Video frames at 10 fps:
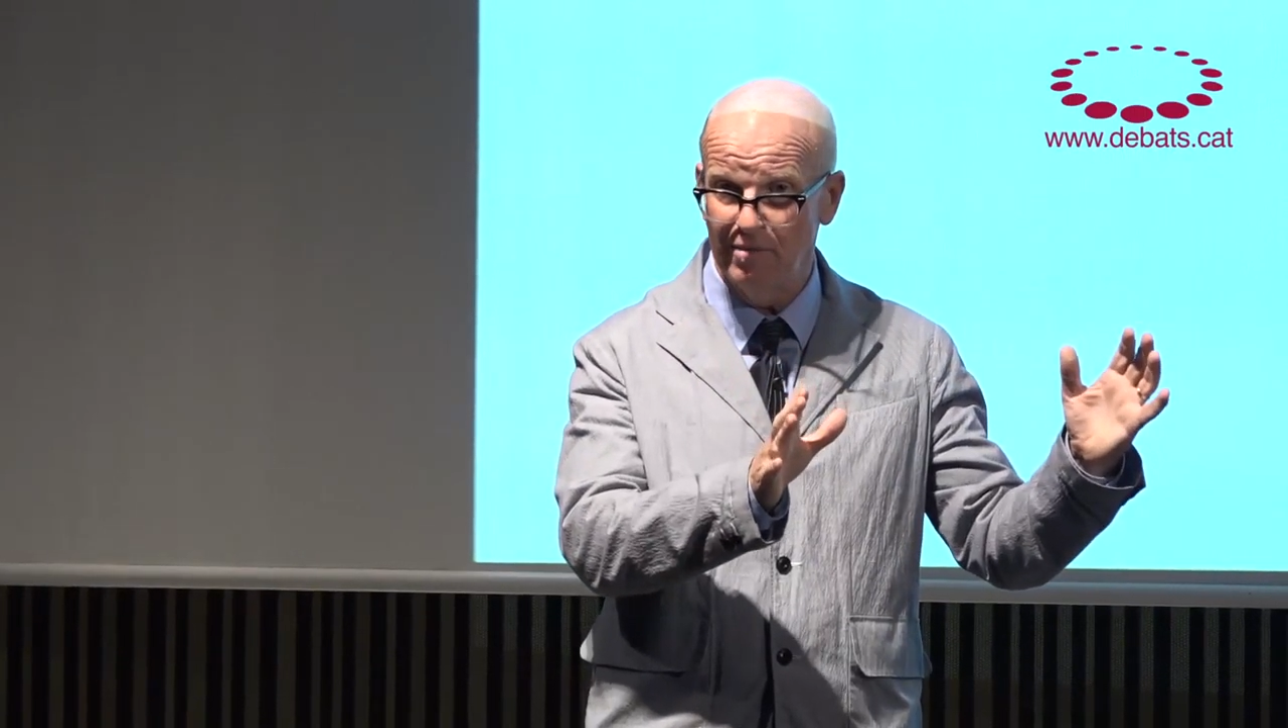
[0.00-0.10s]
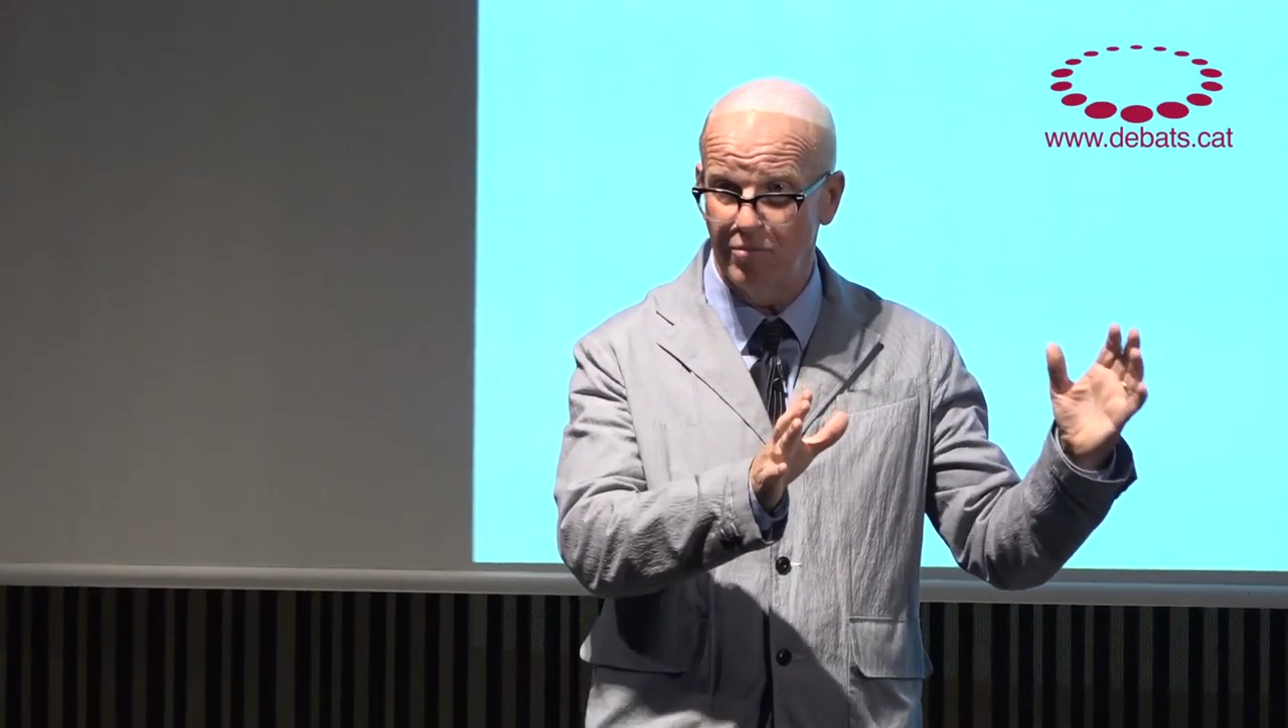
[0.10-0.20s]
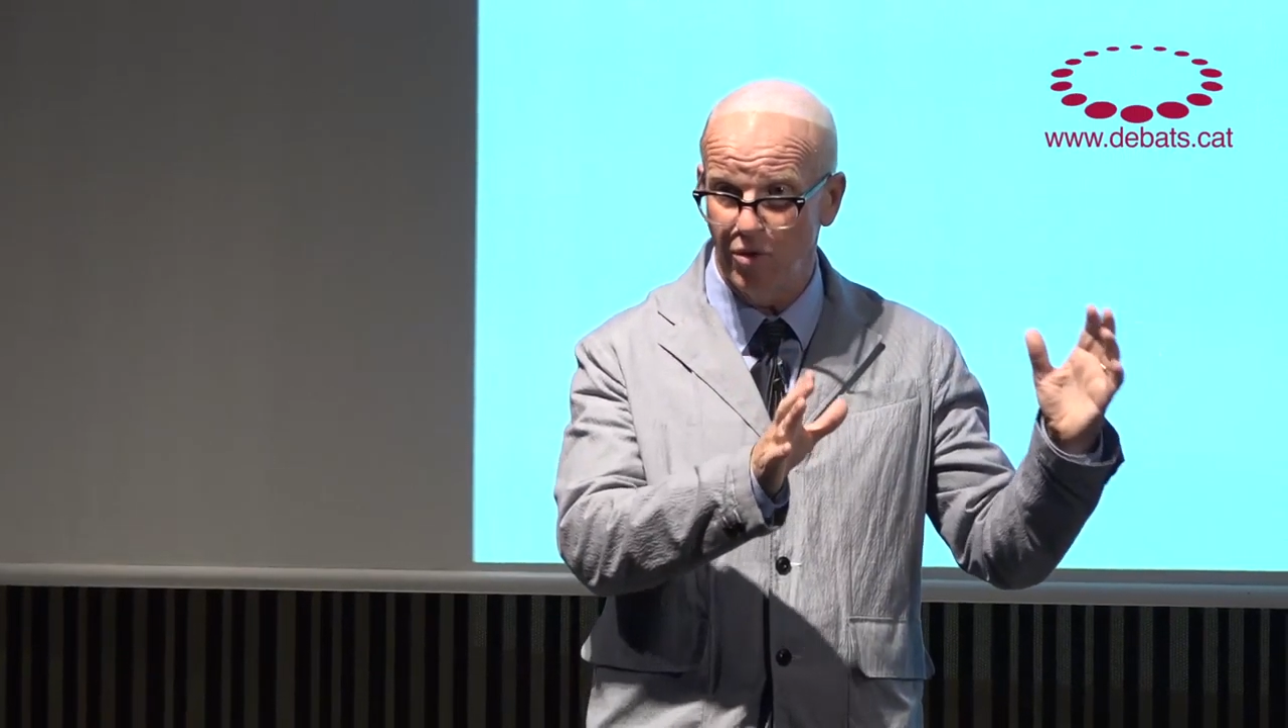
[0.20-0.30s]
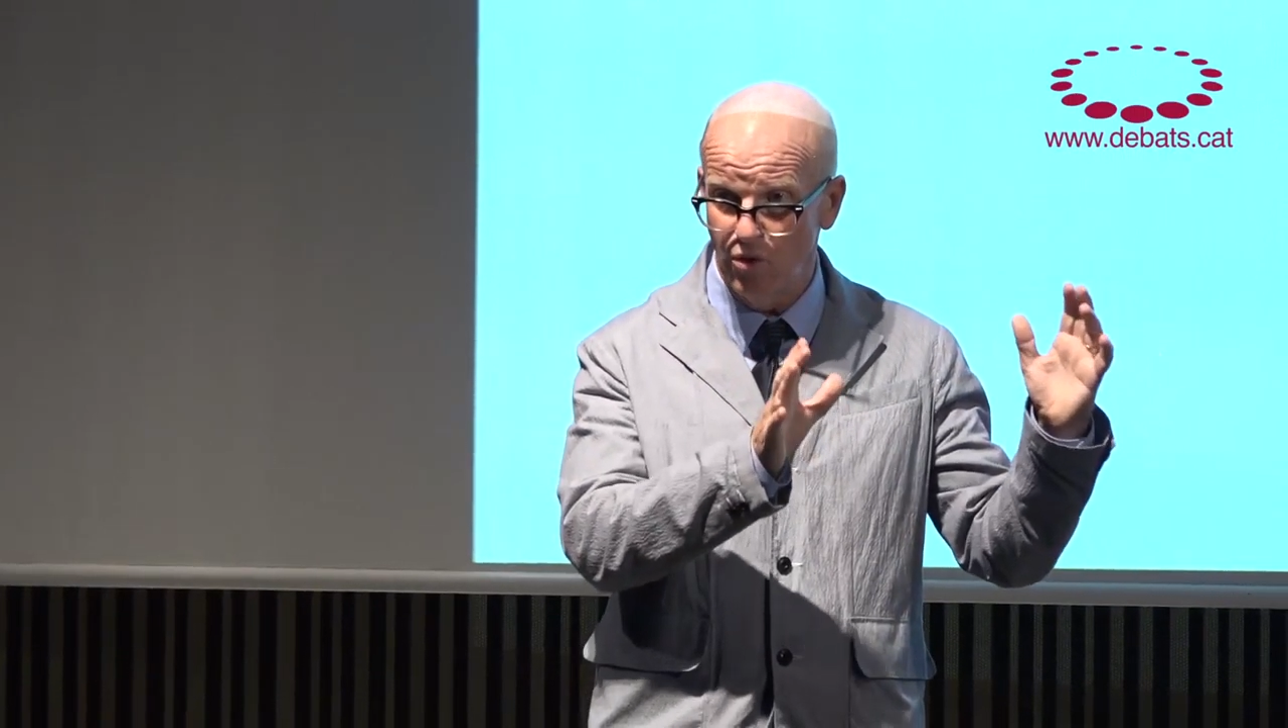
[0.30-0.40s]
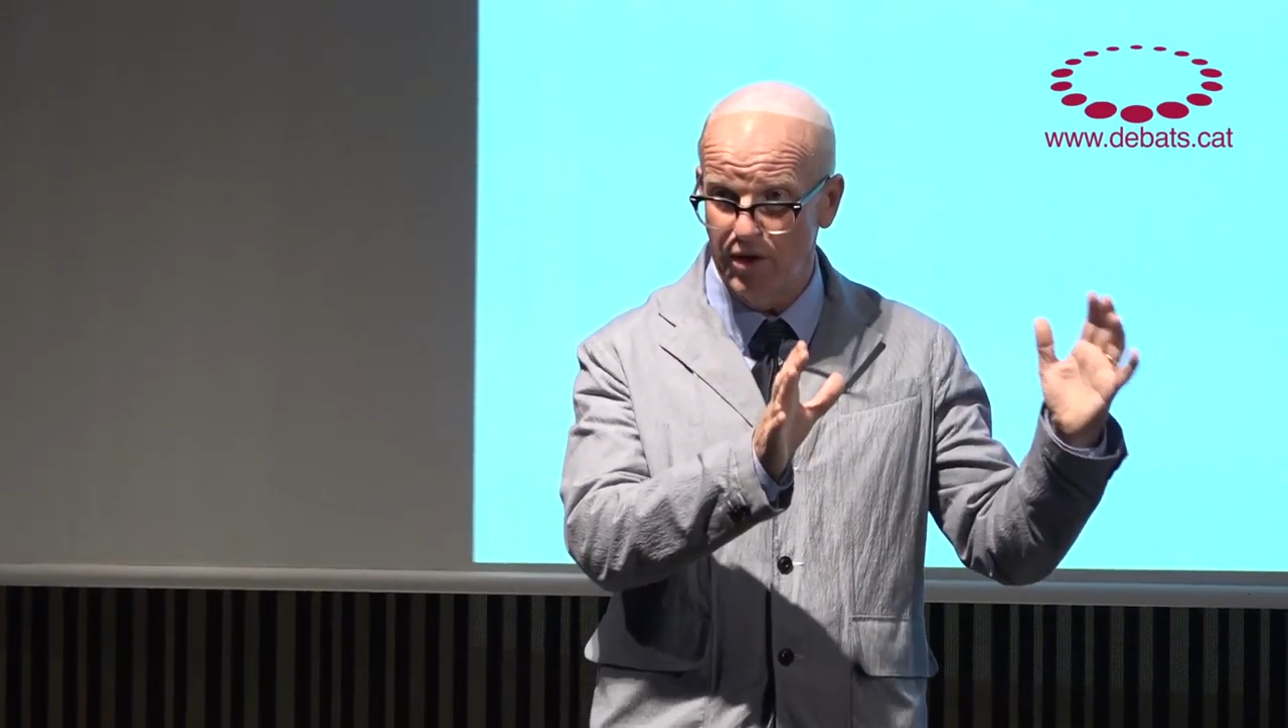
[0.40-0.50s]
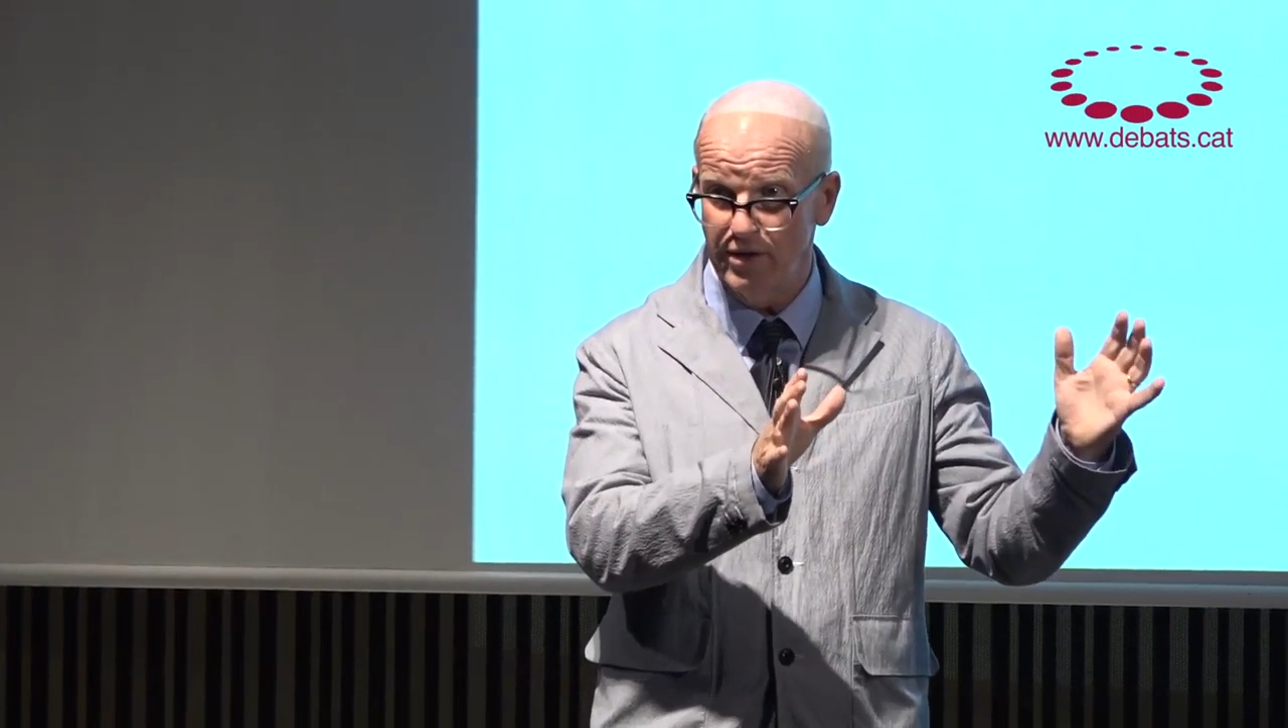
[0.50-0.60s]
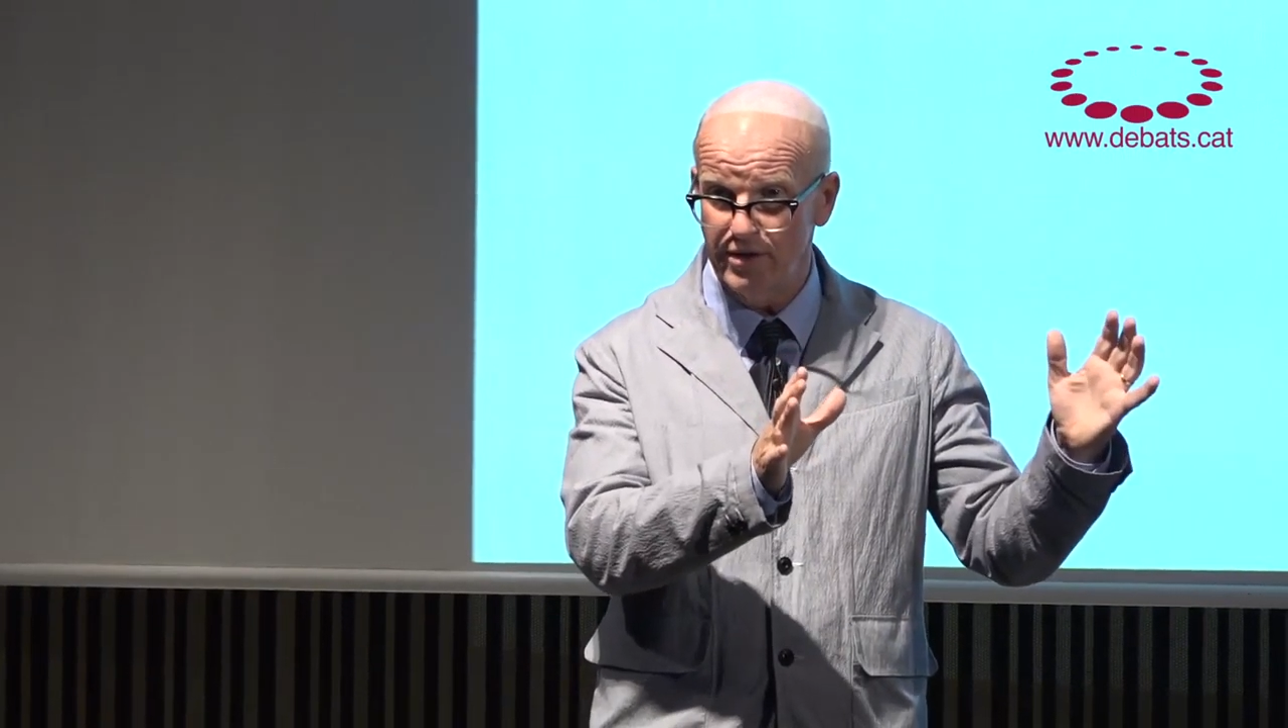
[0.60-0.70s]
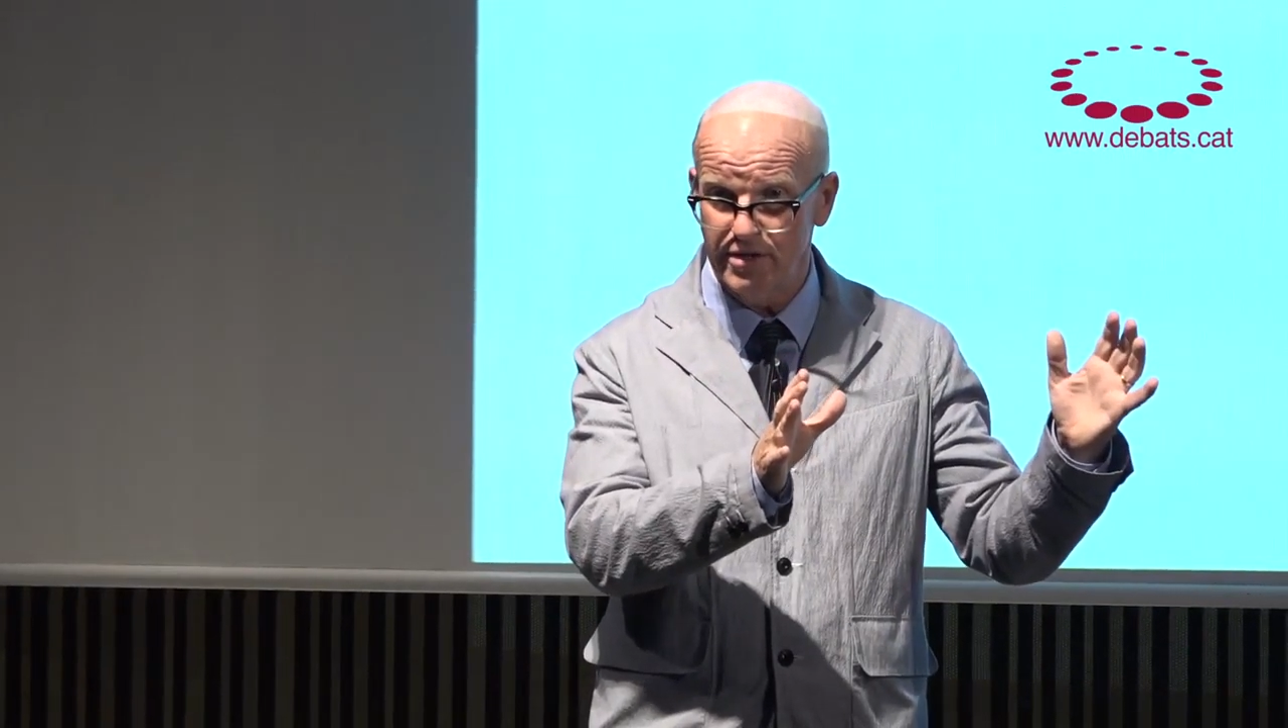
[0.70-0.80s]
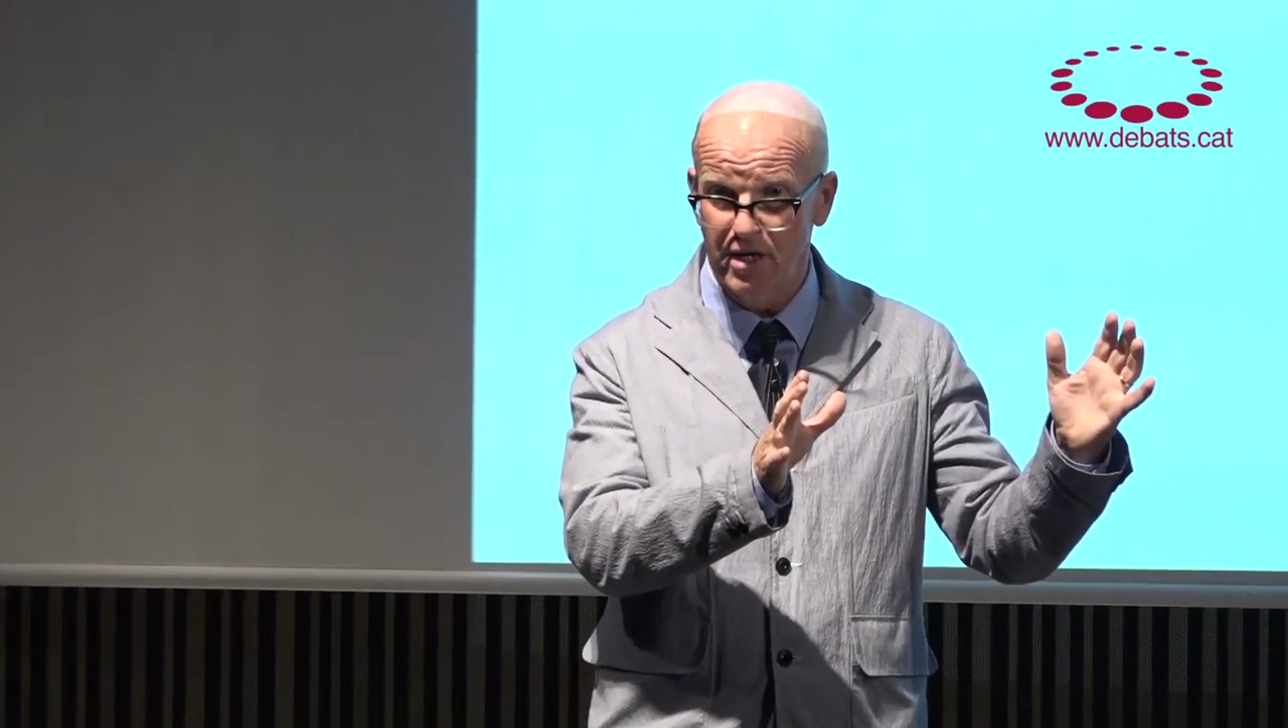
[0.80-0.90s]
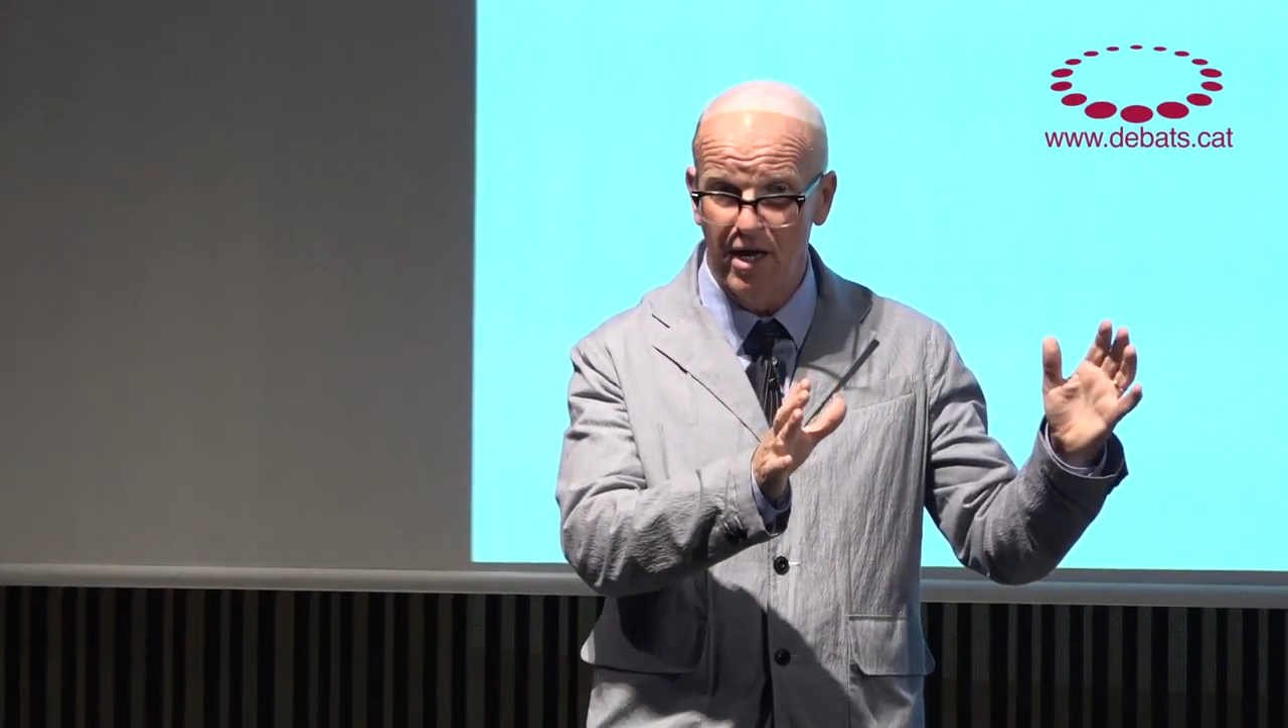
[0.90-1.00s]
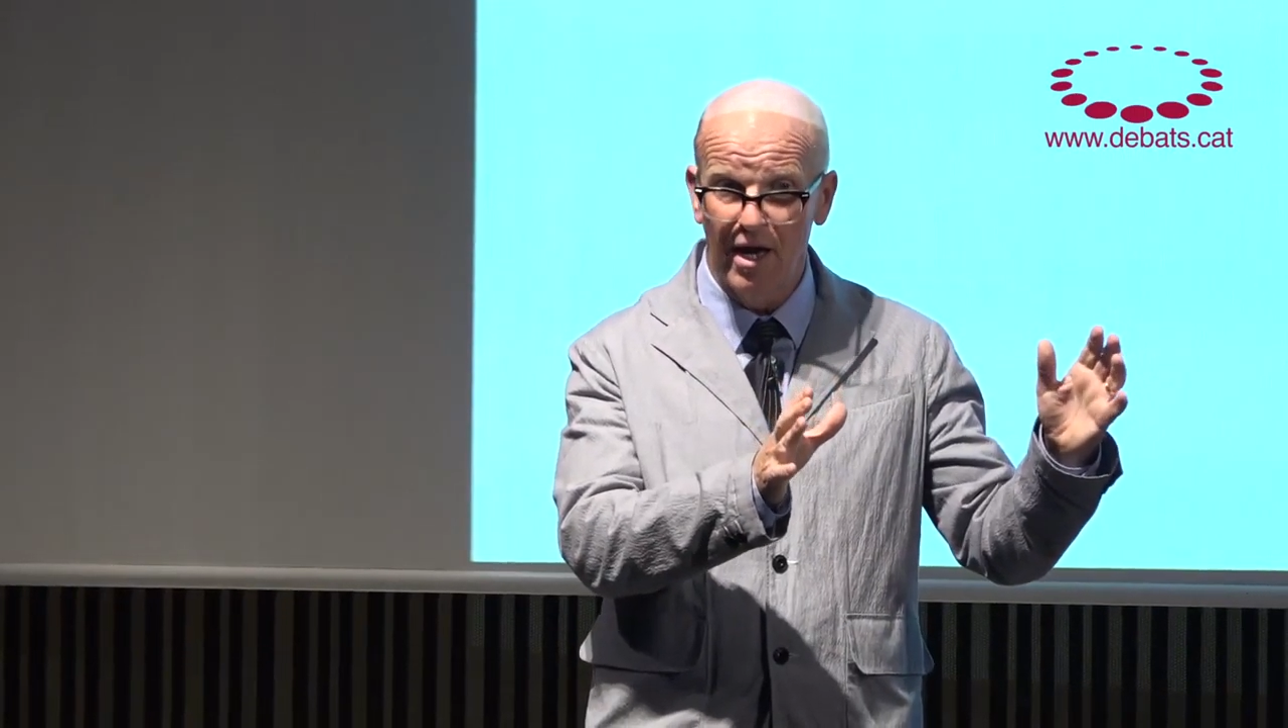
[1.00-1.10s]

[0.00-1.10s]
employers,